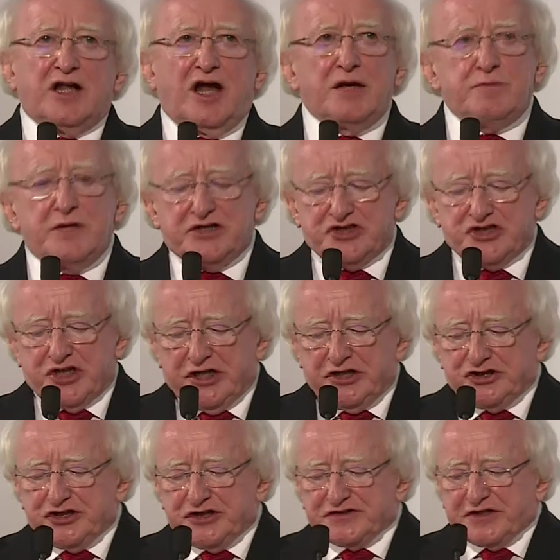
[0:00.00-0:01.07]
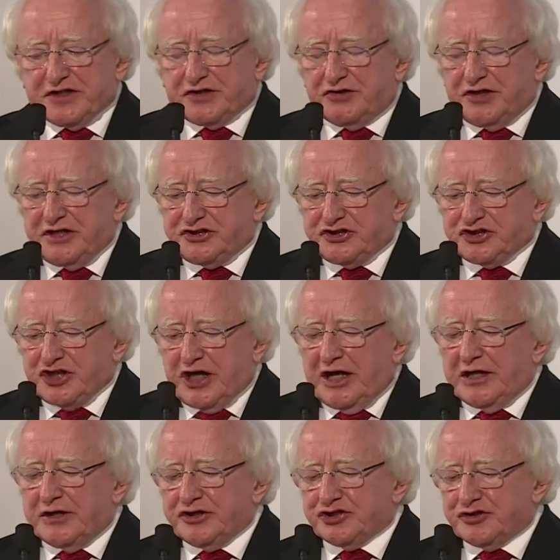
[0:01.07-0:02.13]
Climate change is the great
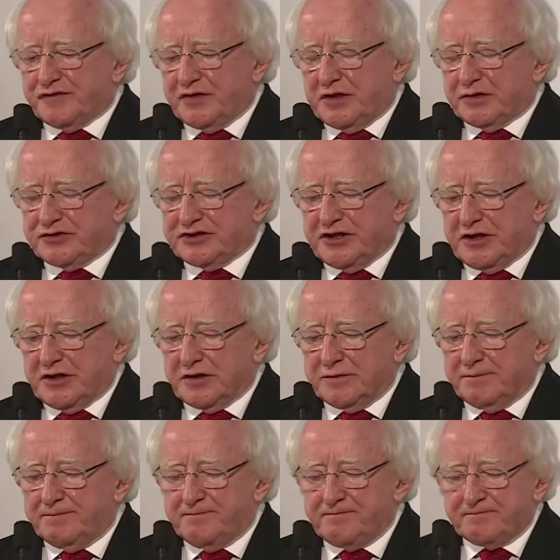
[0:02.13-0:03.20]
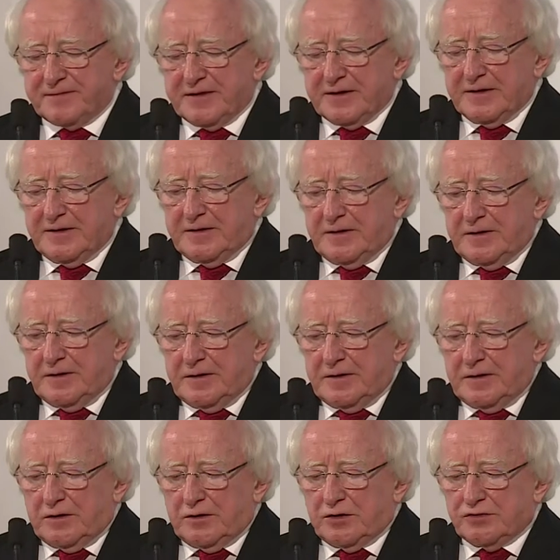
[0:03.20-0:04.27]
challenge of our time,
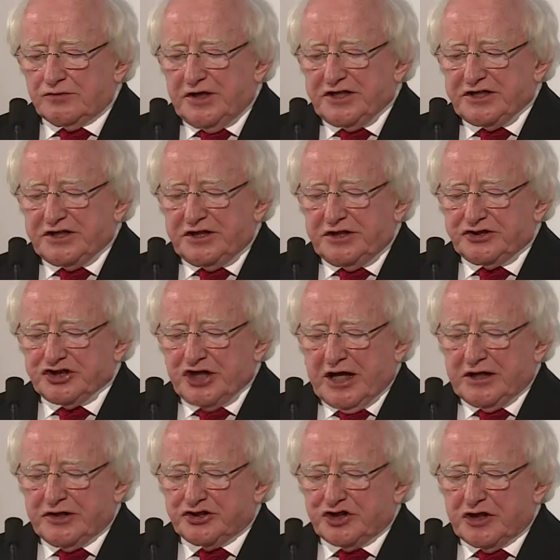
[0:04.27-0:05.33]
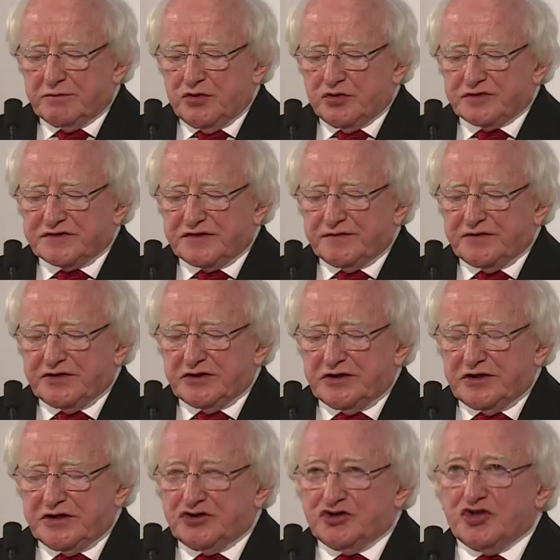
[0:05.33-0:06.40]
already challenging most
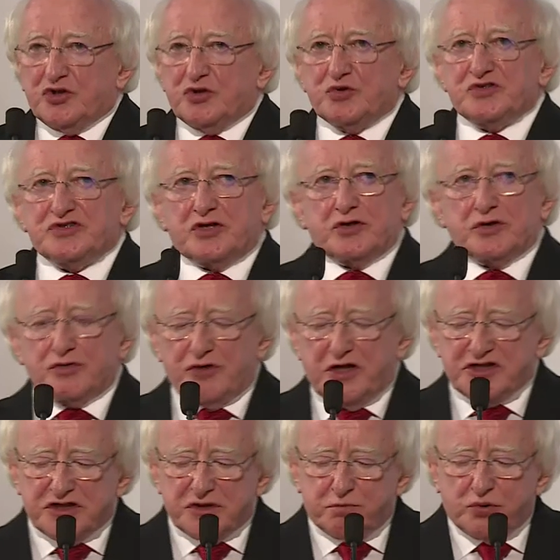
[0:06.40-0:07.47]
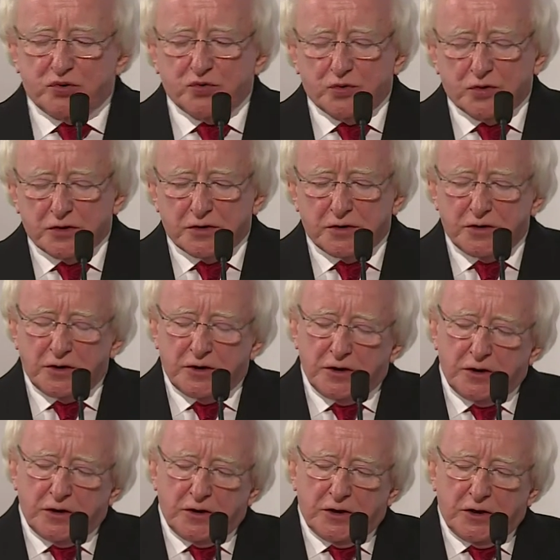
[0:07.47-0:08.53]
severely those already poor,
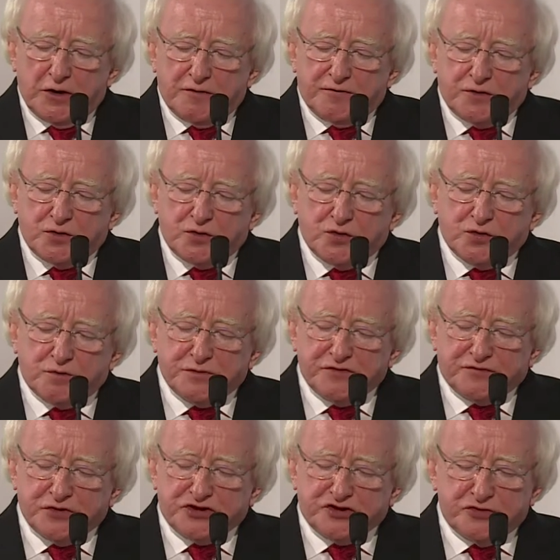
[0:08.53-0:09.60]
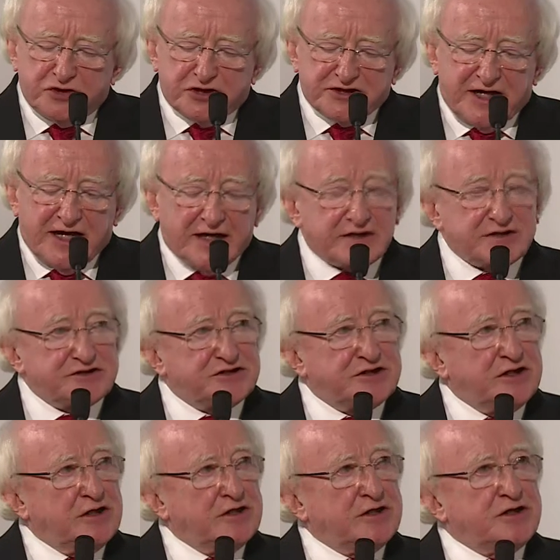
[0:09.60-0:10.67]
for whom, if we do not
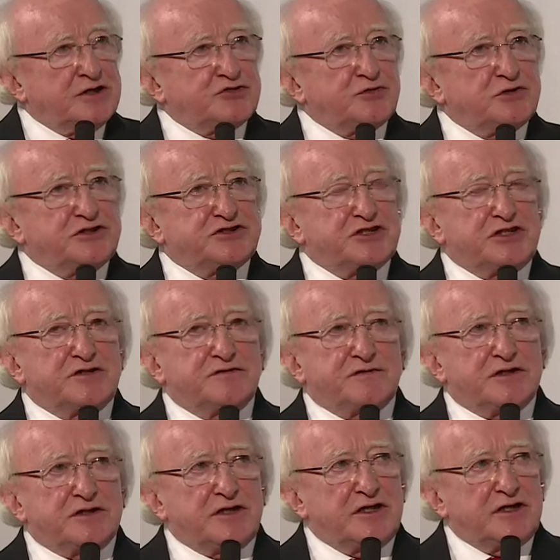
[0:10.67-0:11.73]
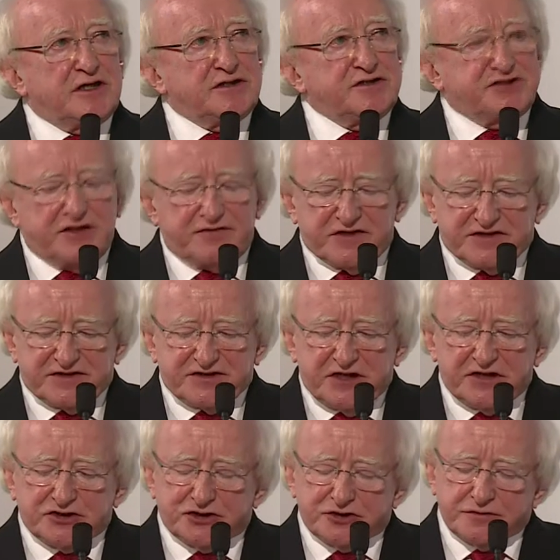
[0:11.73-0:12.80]
act, it will deliver
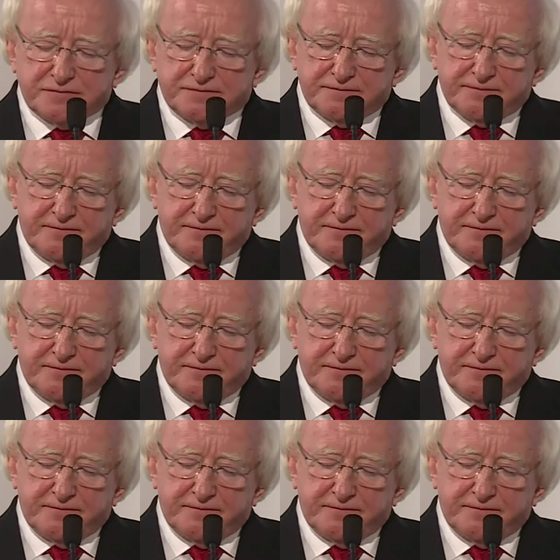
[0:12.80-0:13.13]
devastation.